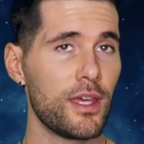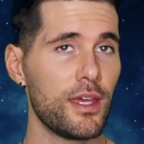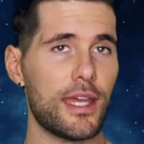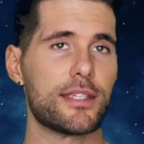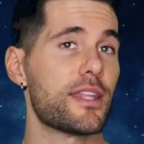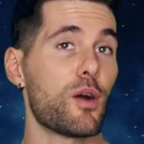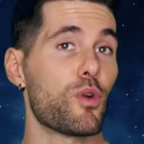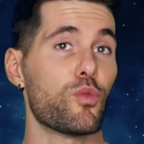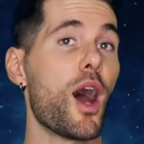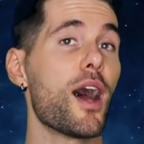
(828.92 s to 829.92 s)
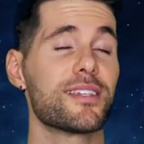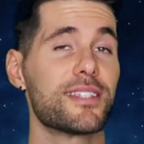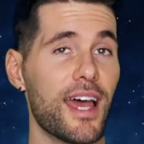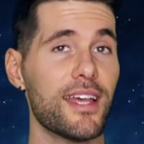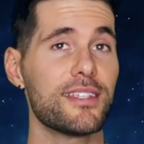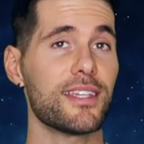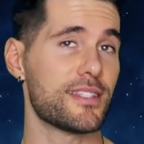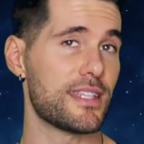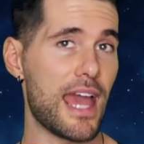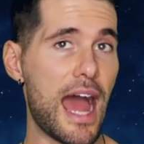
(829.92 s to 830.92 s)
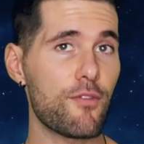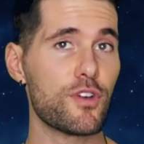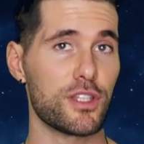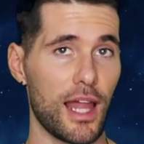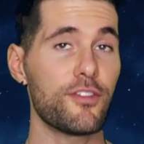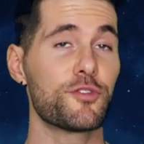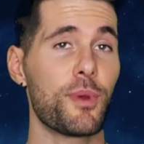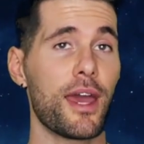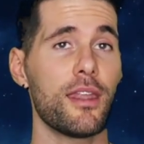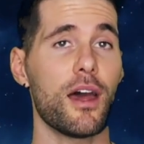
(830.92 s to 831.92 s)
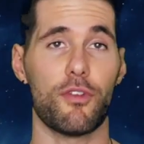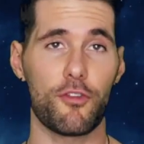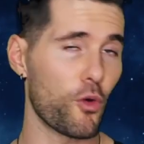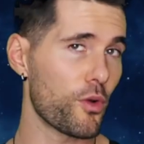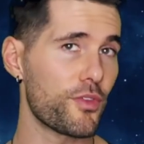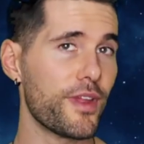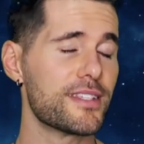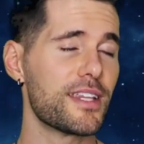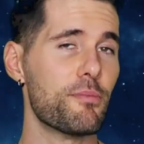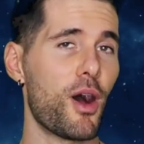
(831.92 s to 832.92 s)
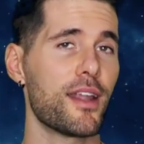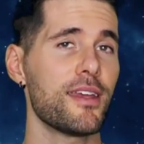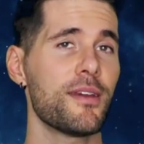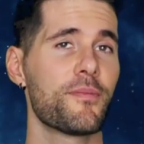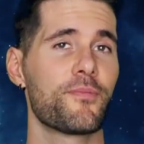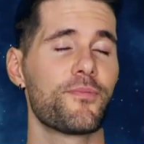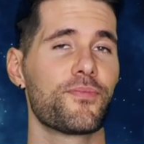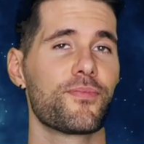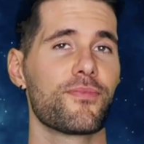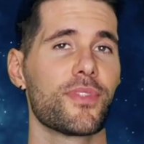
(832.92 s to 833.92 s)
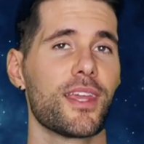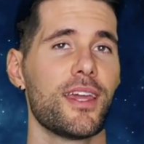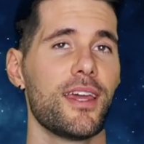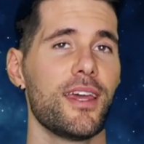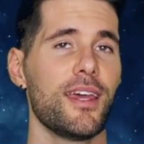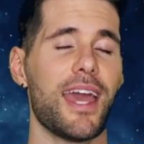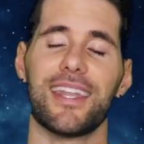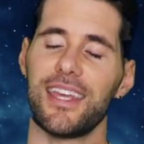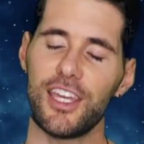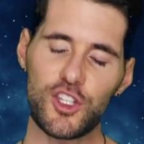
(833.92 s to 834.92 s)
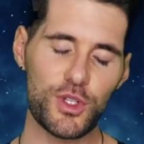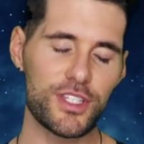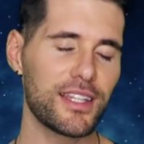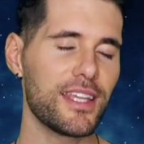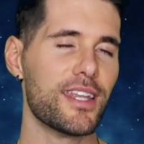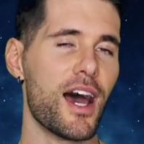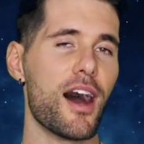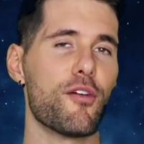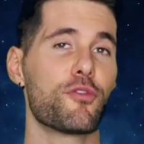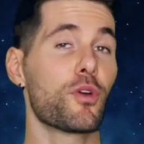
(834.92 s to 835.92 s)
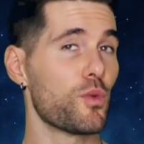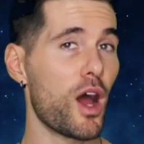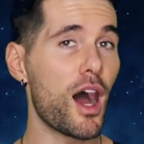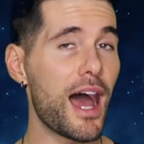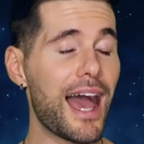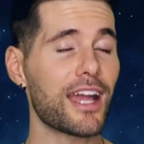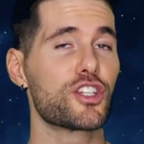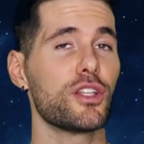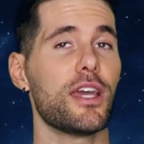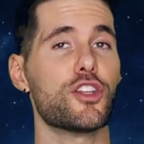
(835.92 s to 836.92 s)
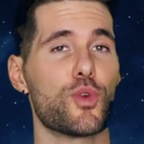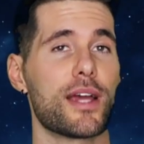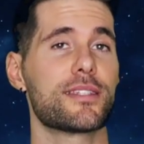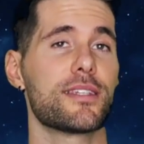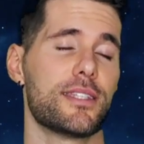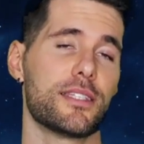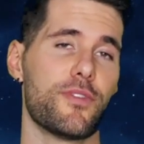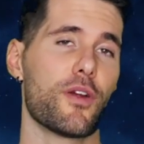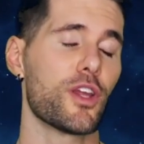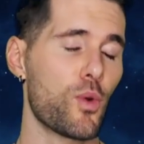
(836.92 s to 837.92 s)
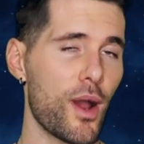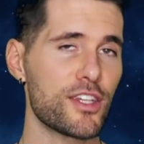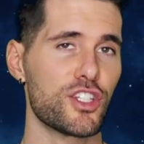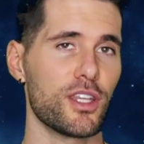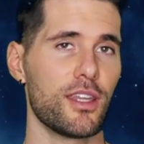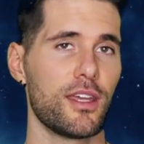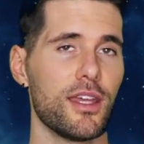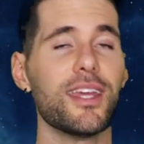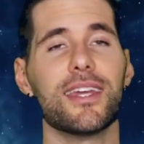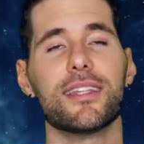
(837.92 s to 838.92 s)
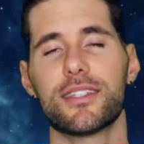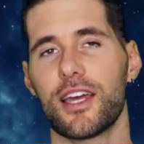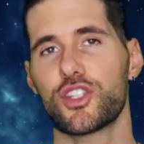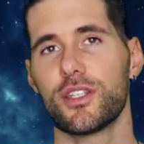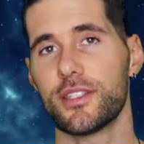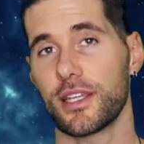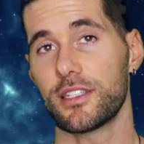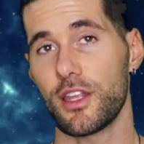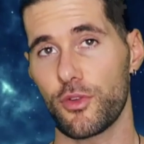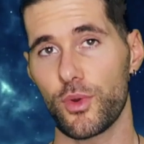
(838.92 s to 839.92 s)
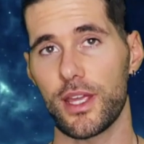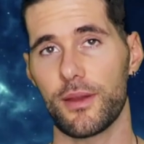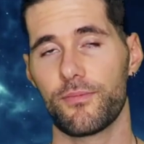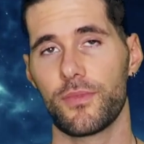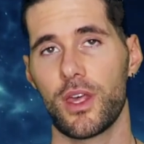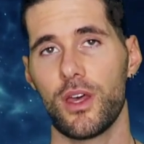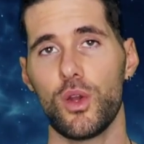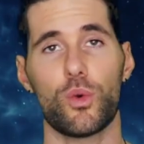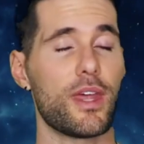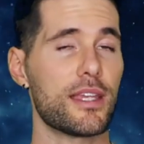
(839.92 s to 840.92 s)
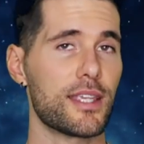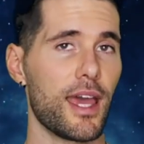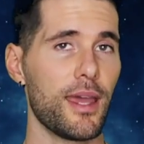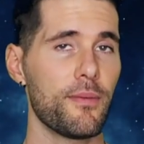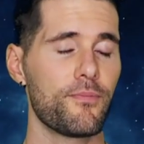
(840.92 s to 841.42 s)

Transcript: Isn't that what Ra says is the average lifespan of a fourth density body?" And interestingly enough, Ra actually addresses this very question in session 63, where they say,